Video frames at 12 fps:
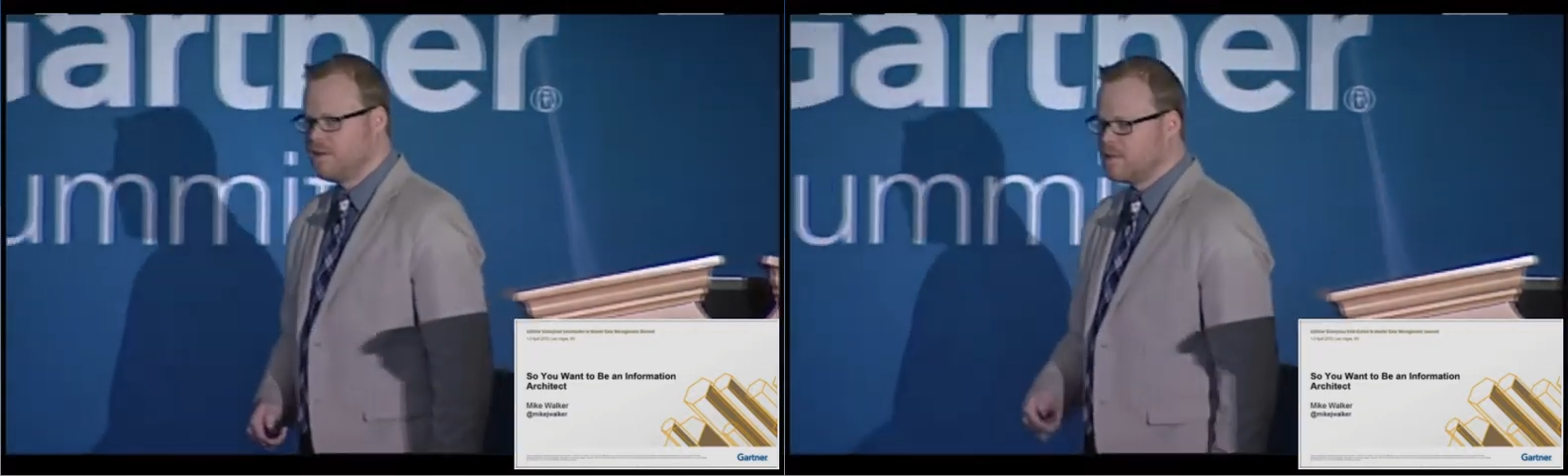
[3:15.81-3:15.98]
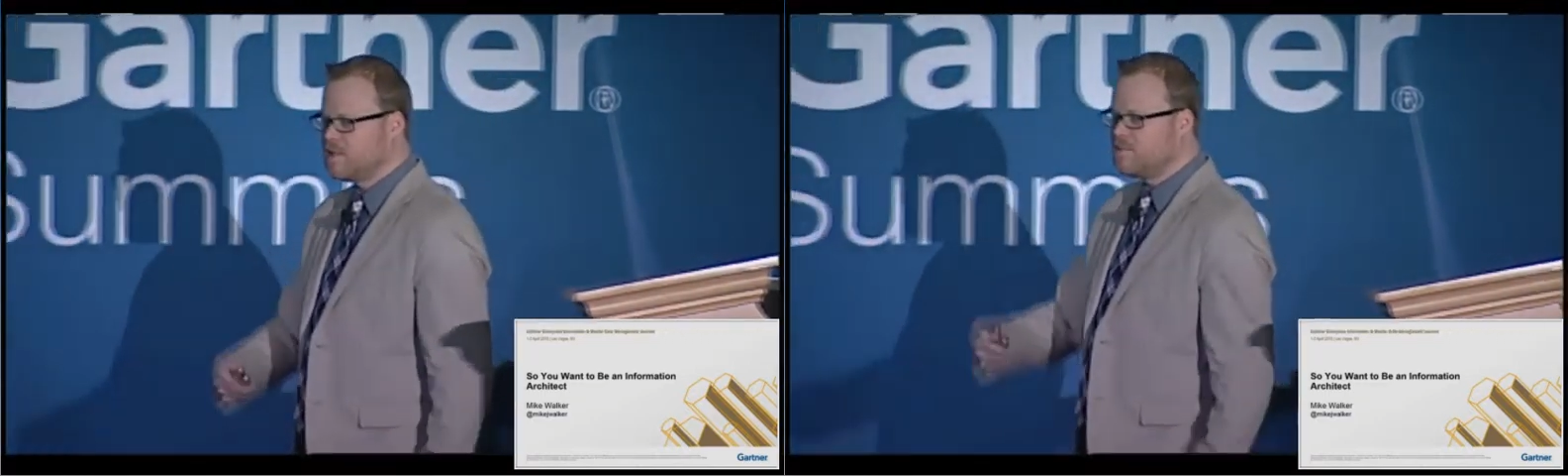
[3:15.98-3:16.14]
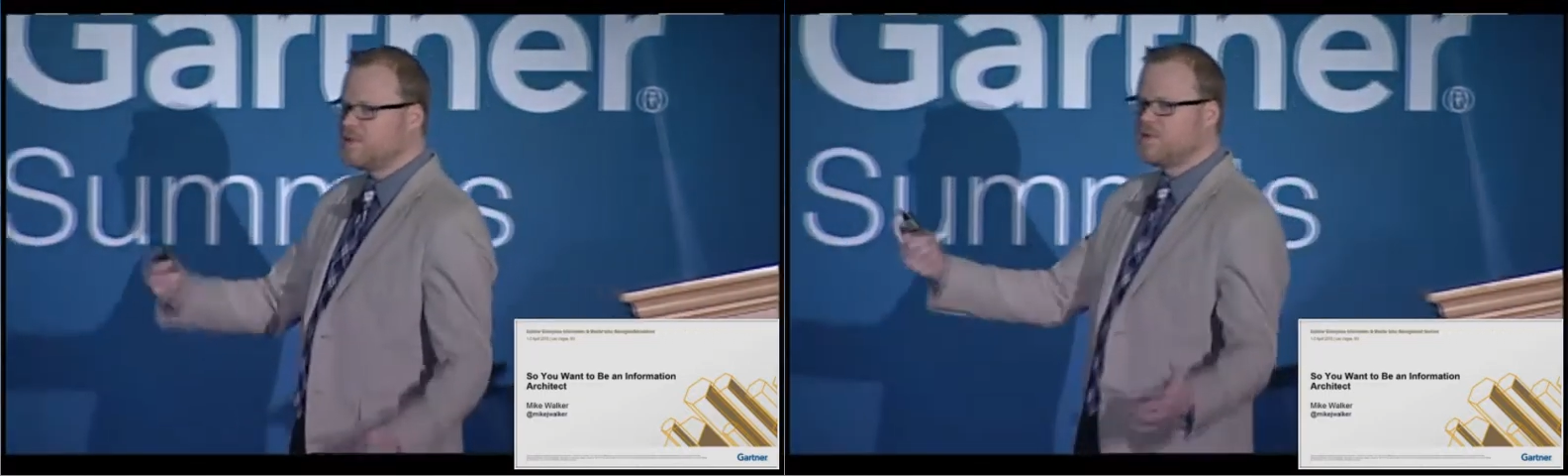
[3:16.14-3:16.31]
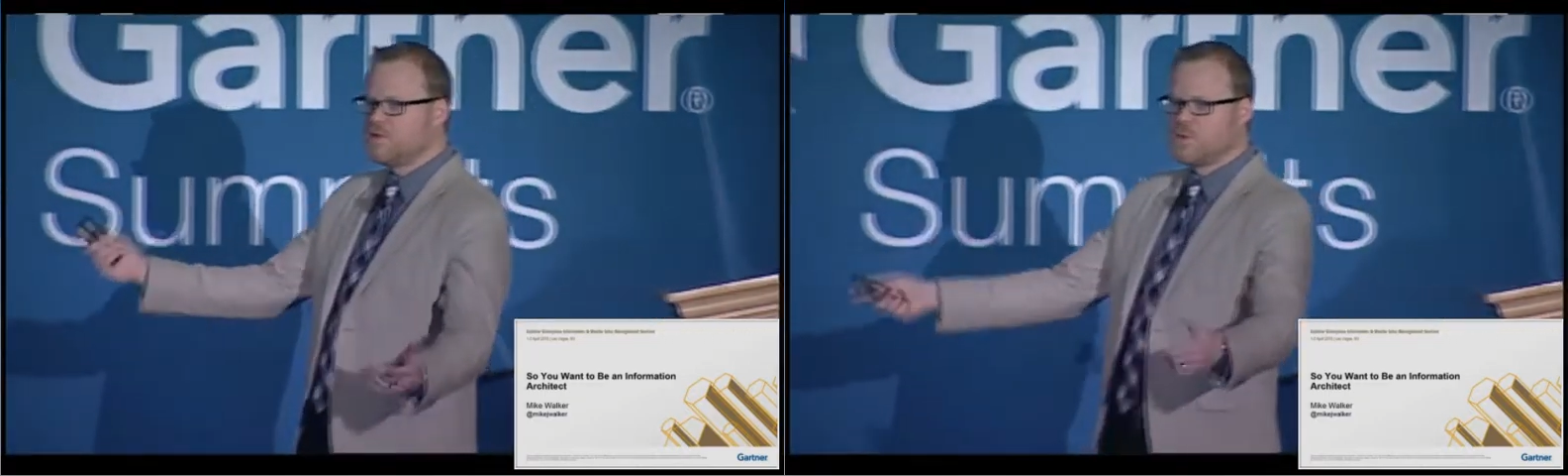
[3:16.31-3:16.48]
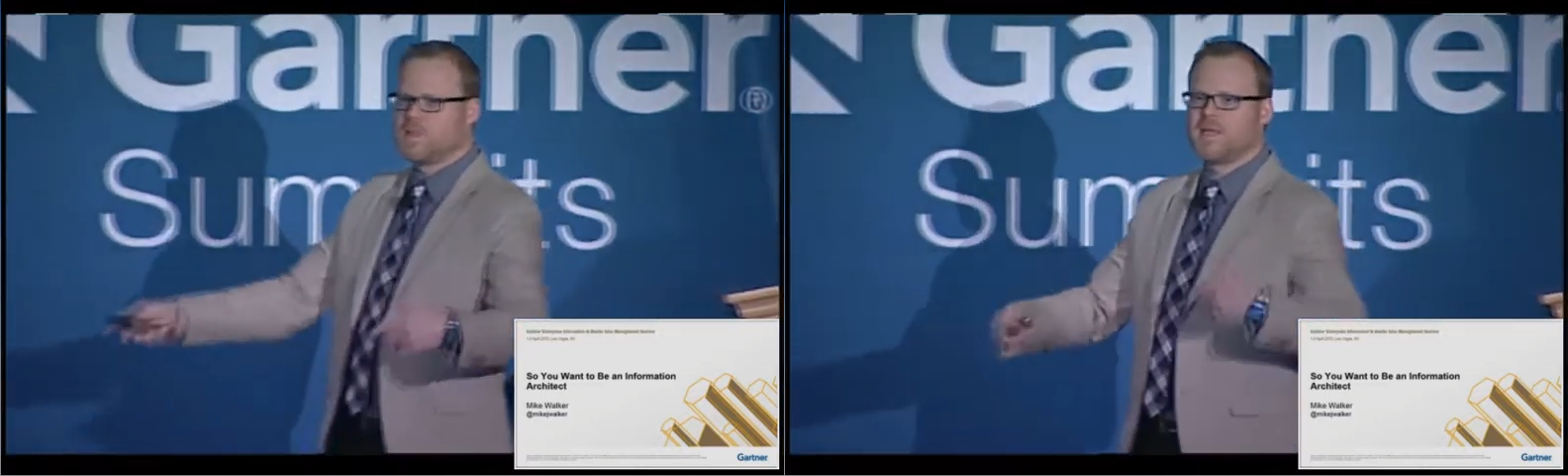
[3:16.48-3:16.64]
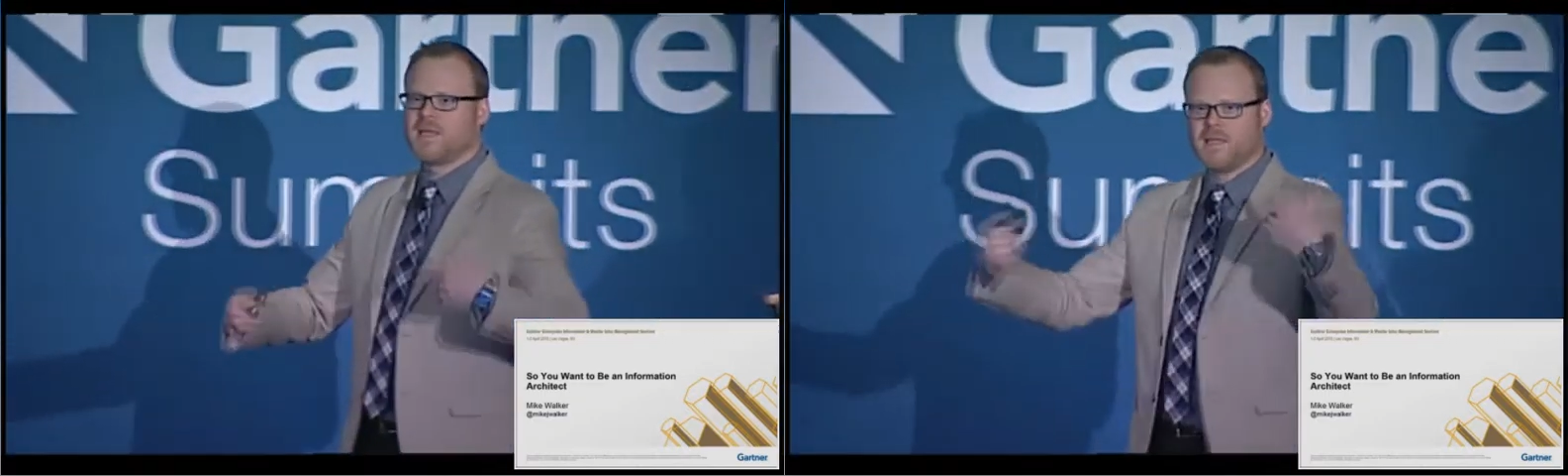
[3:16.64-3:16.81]
because I've been
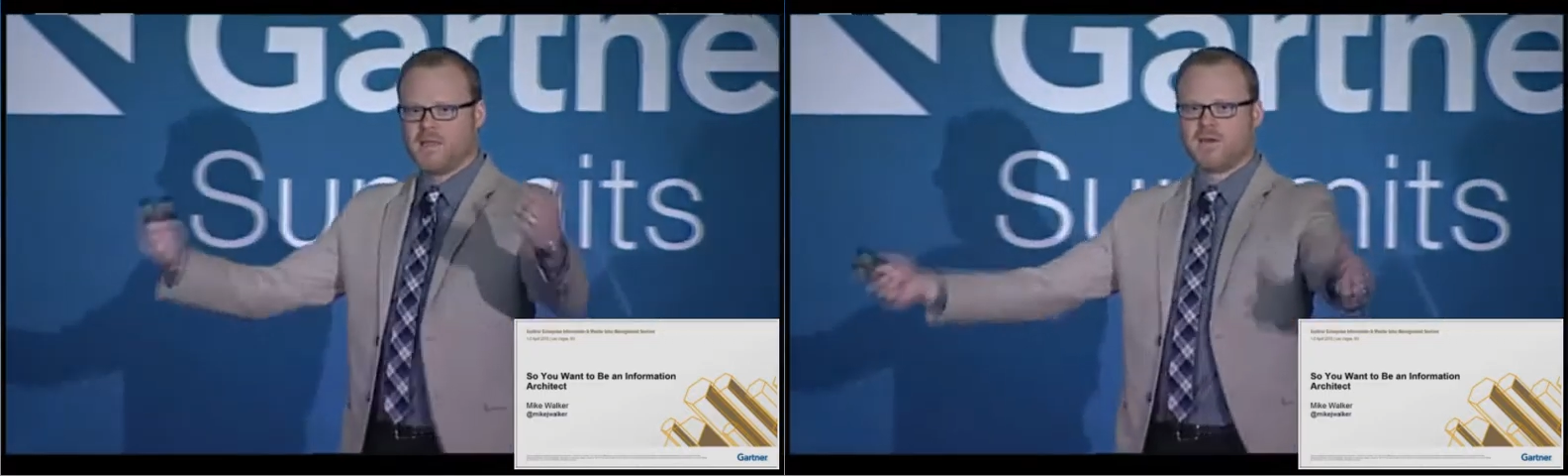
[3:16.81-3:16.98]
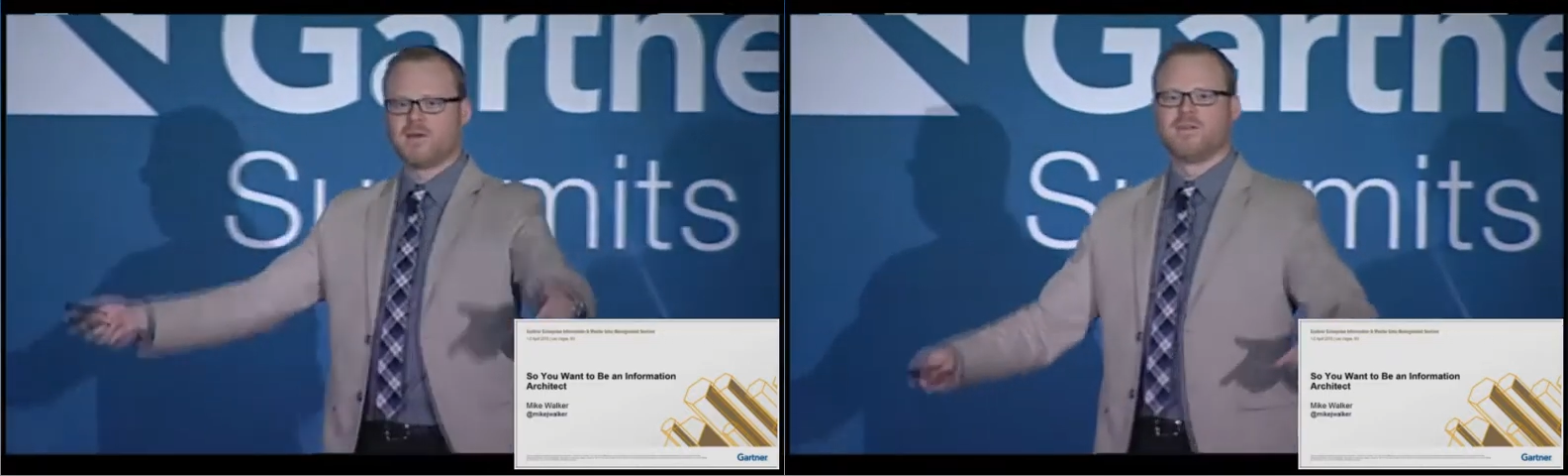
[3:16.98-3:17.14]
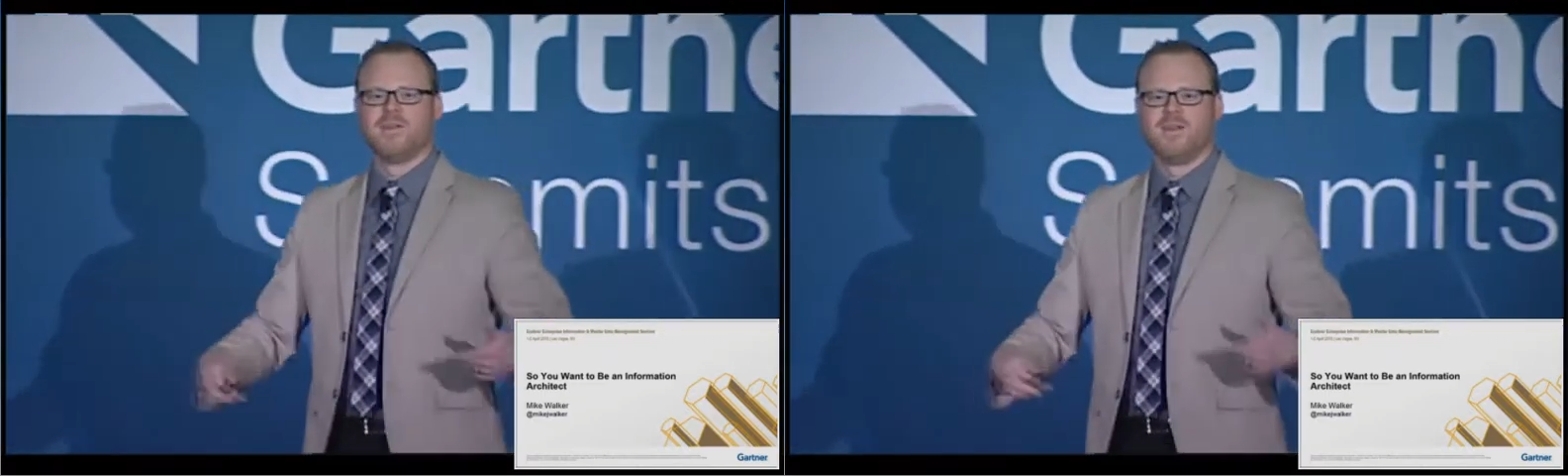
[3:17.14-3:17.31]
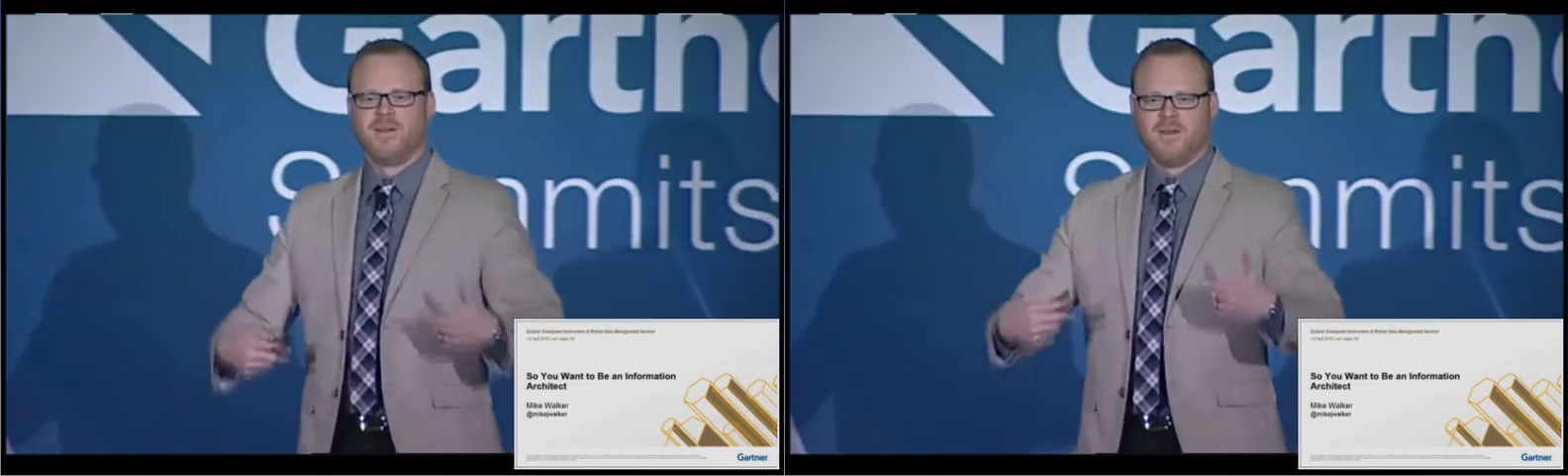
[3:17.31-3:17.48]
doing that here